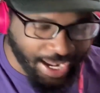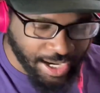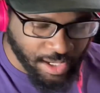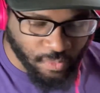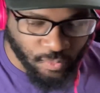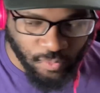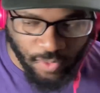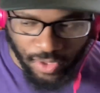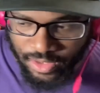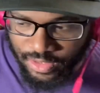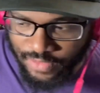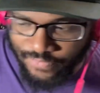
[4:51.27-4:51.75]

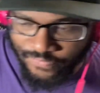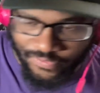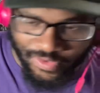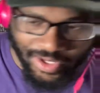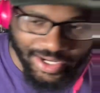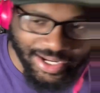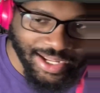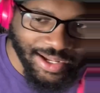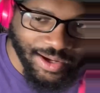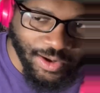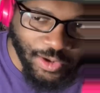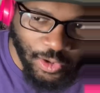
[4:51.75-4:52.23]
work for
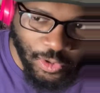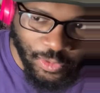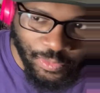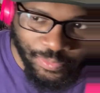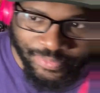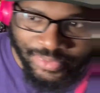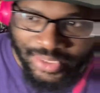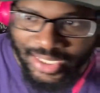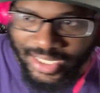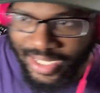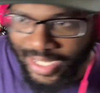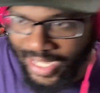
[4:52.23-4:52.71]
him,
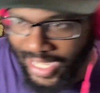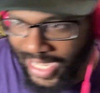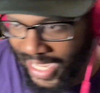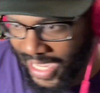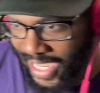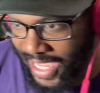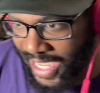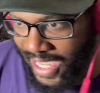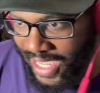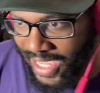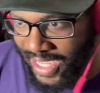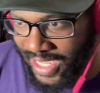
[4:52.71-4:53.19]

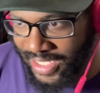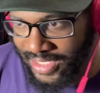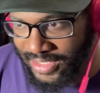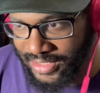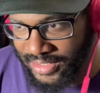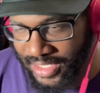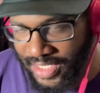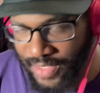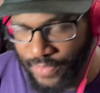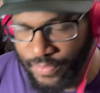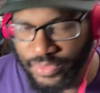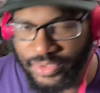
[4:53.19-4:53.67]
and
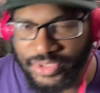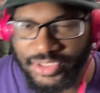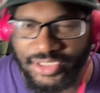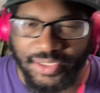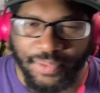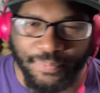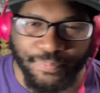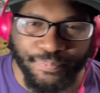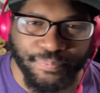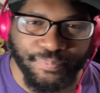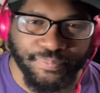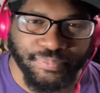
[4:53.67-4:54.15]
it was
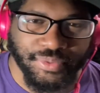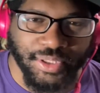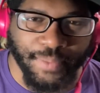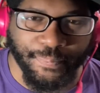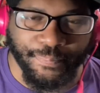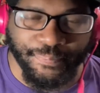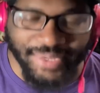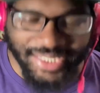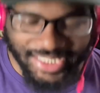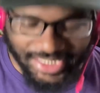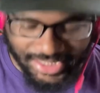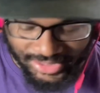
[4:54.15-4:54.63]
the
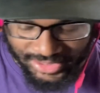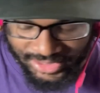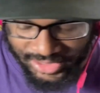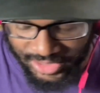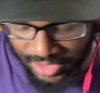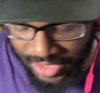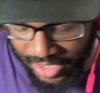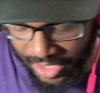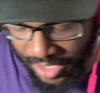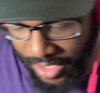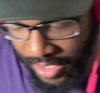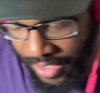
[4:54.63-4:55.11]
beat
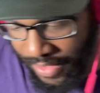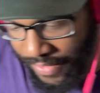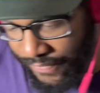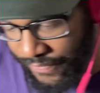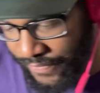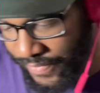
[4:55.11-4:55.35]
of